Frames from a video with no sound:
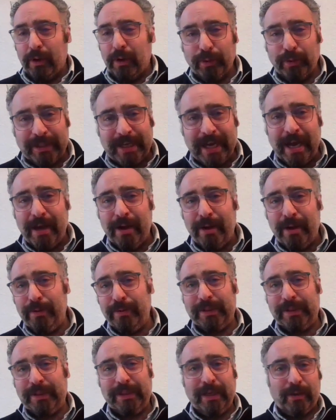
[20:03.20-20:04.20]

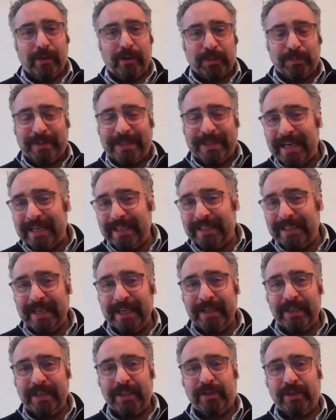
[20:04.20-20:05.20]
hotels, the
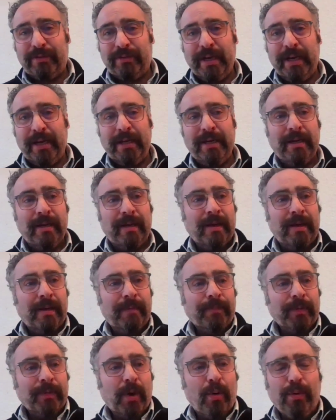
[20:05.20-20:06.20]
hospitality industry,
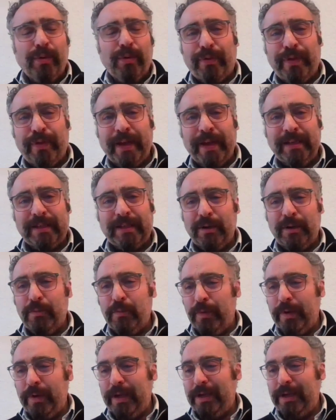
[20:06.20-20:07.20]
all the things
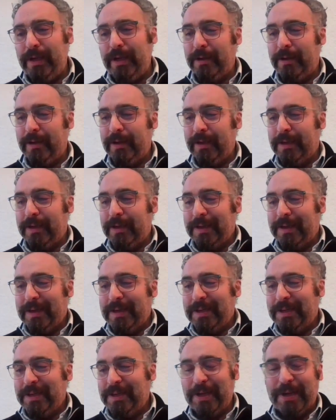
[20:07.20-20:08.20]
that we
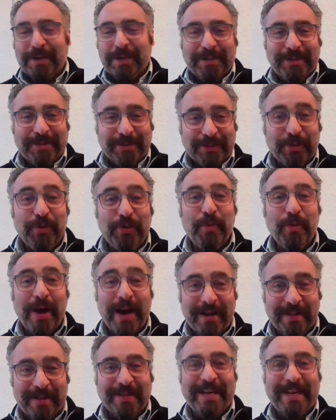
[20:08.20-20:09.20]
do
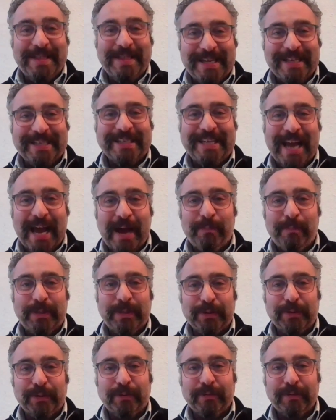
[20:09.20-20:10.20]
well in this
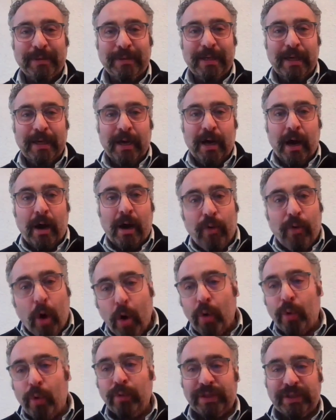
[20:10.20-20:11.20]
capital are
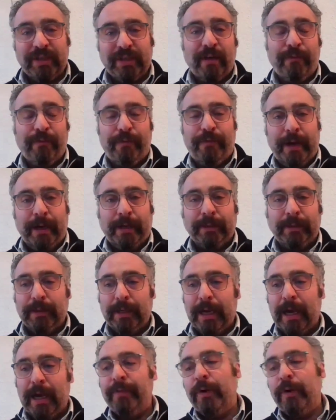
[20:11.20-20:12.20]
all suffering,
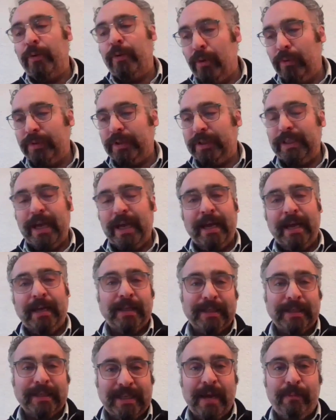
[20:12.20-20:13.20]
and they're all
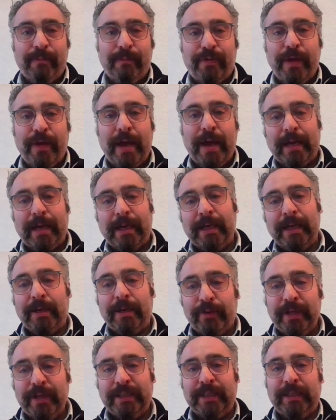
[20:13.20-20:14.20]
saying the same thing. And
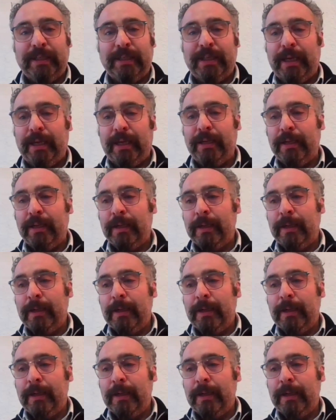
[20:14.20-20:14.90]
increasingly,